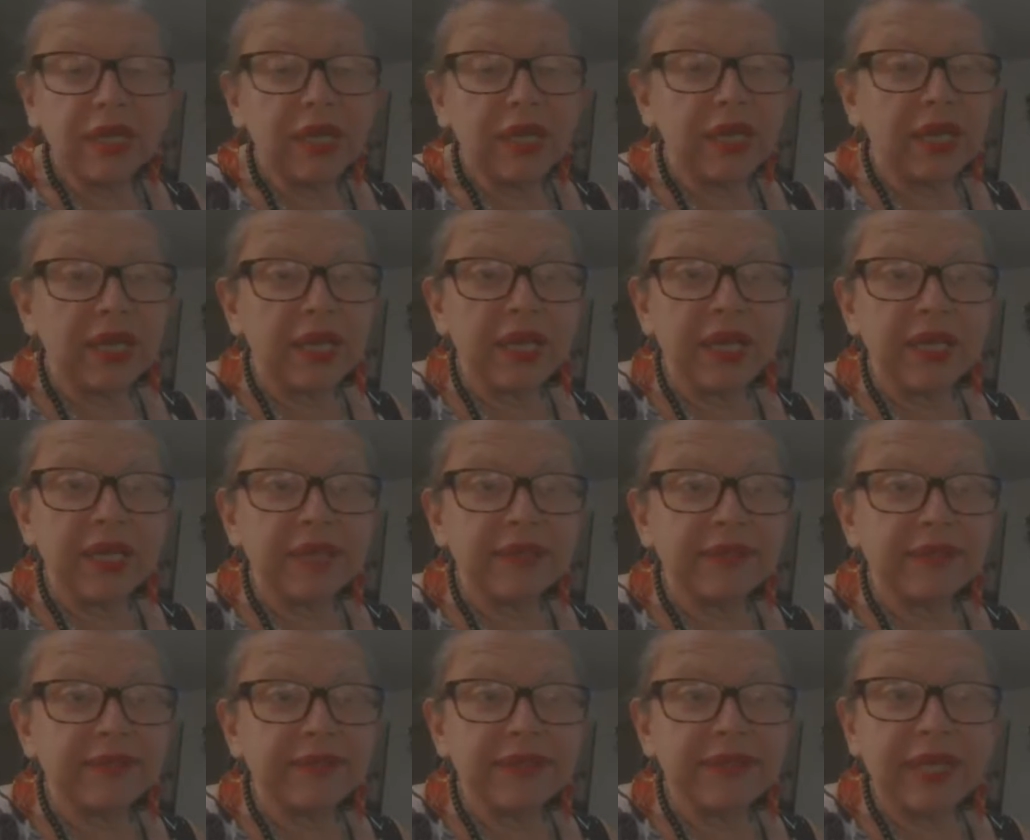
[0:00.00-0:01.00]

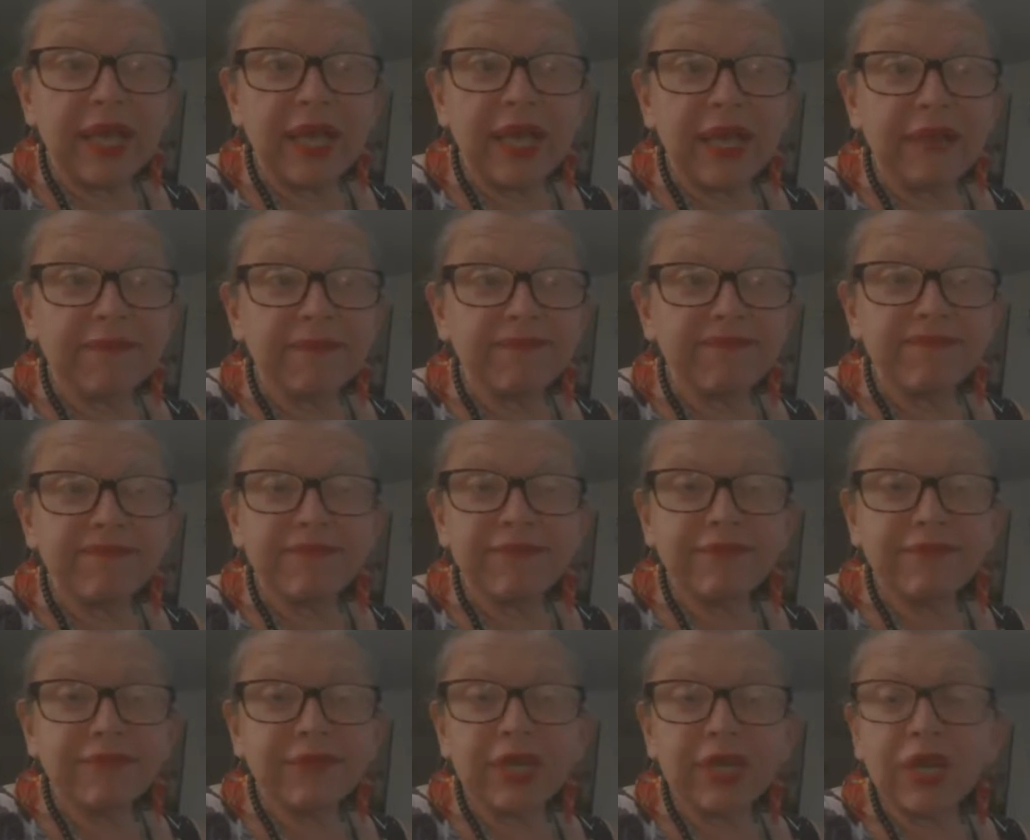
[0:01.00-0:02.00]
and uh,
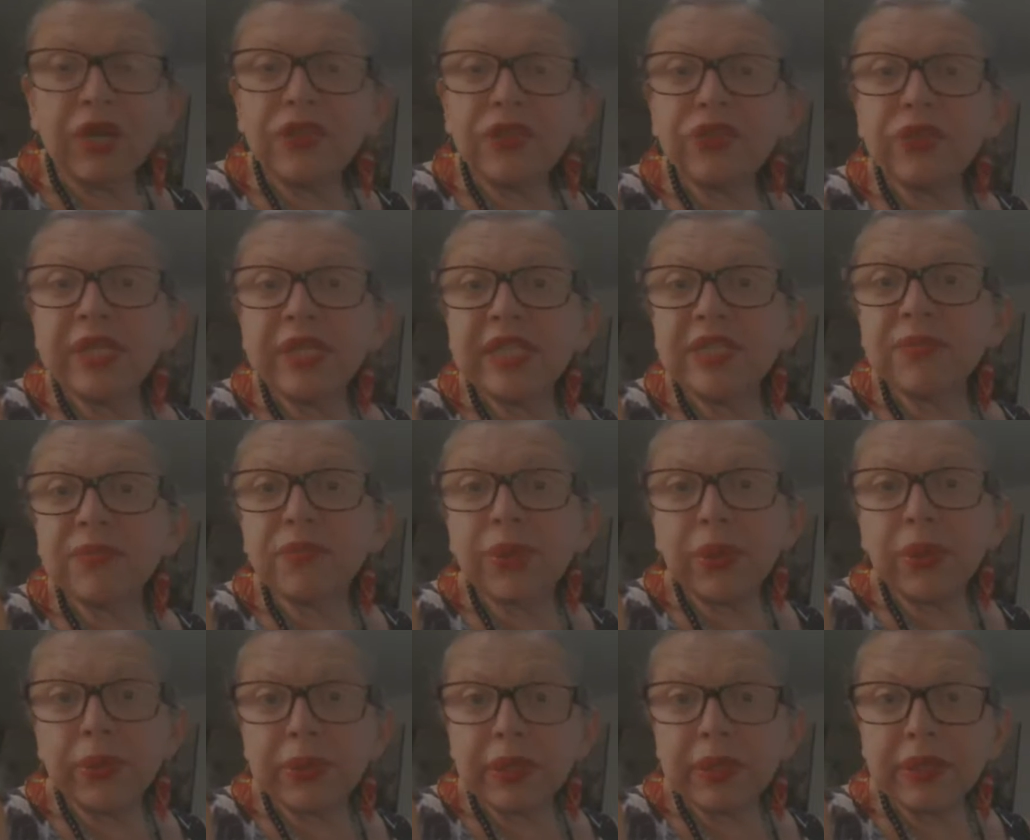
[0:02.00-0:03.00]
the country is
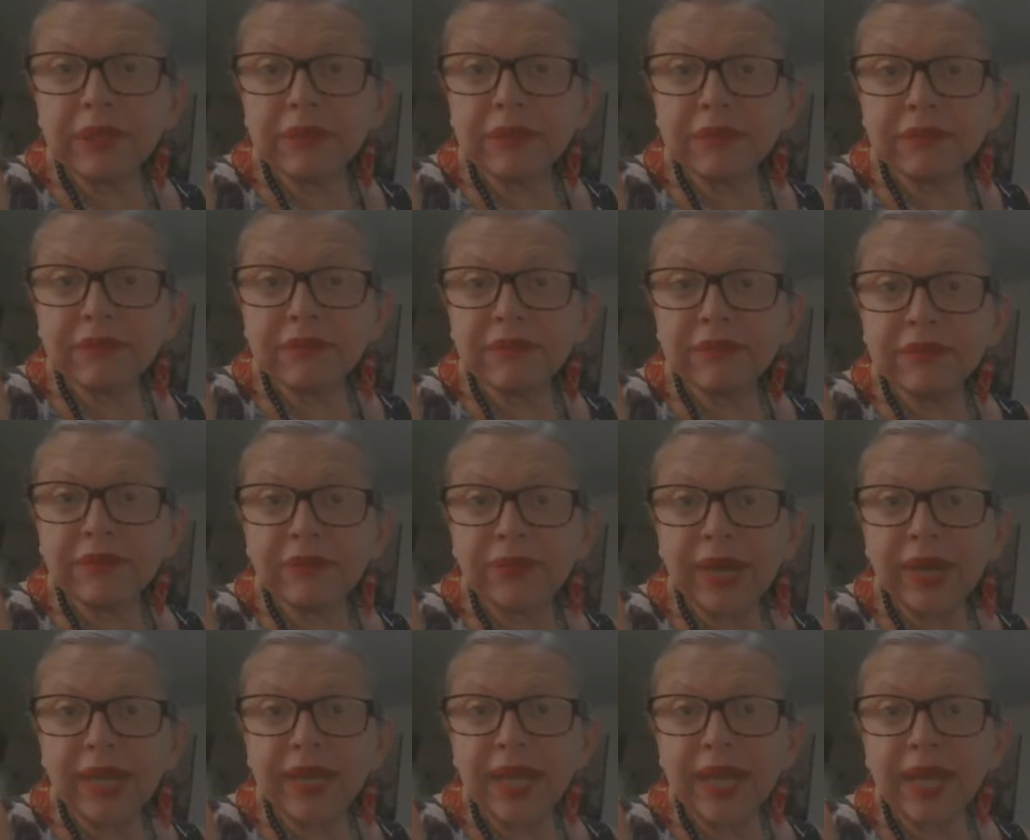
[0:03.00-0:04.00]
broke
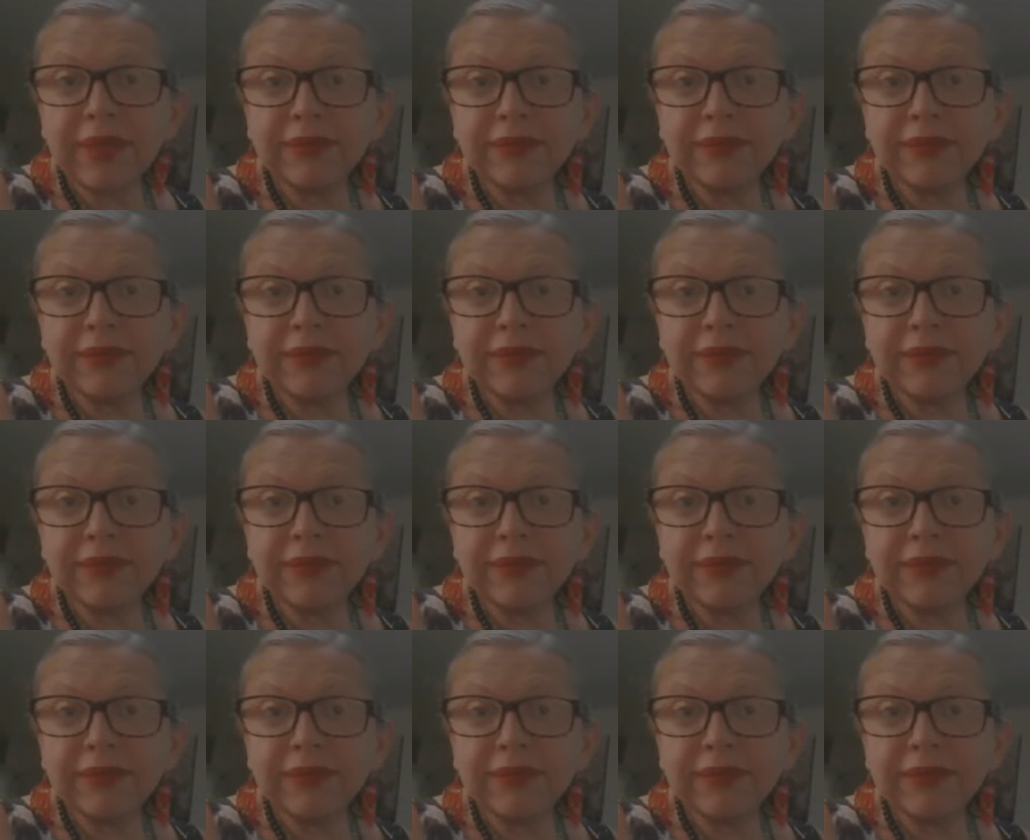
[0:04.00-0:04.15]
right now